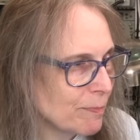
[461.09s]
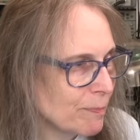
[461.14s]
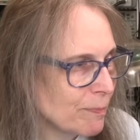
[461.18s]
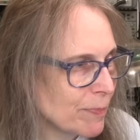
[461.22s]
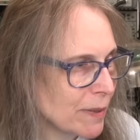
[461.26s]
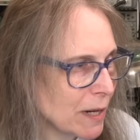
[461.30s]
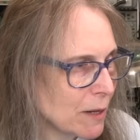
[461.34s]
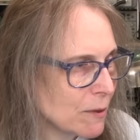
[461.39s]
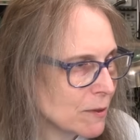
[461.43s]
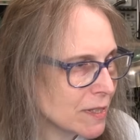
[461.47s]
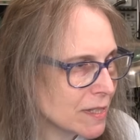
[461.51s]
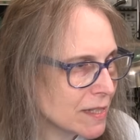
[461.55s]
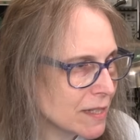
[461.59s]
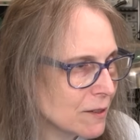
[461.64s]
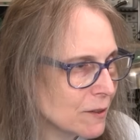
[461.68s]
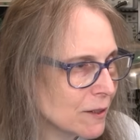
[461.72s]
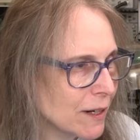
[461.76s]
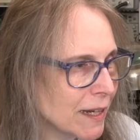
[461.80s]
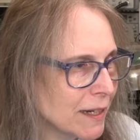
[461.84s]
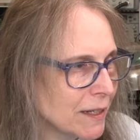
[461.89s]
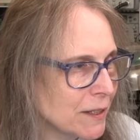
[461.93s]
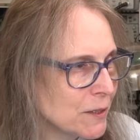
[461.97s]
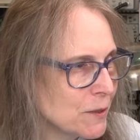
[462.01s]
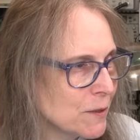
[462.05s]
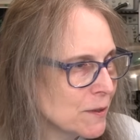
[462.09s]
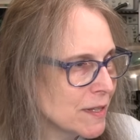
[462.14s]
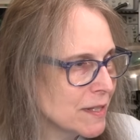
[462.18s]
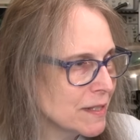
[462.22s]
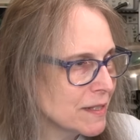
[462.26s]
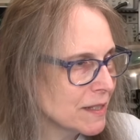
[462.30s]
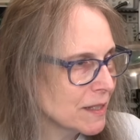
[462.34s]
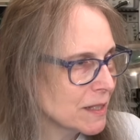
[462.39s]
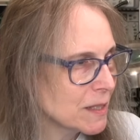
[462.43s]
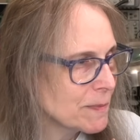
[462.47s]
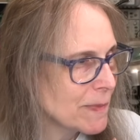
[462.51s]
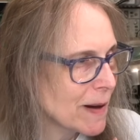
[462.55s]
But I was still going to do
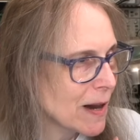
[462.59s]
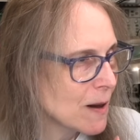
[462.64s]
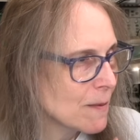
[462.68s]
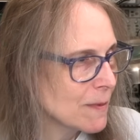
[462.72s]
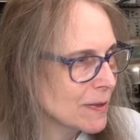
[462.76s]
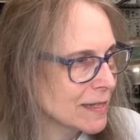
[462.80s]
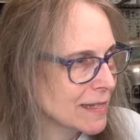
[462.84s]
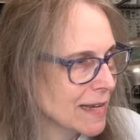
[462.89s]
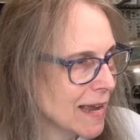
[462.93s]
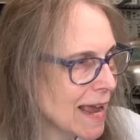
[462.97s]
these experiments.